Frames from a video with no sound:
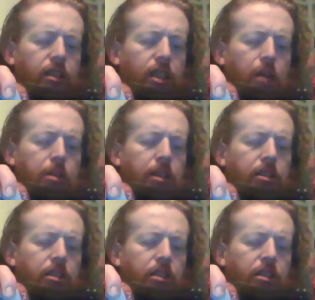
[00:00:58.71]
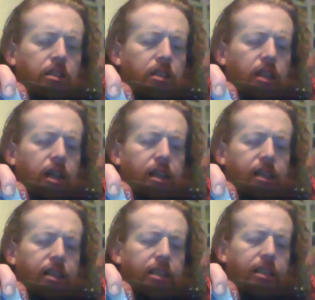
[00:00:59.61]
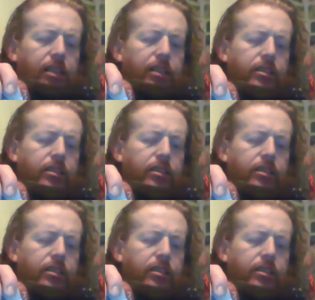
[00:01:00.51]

Carbonations, I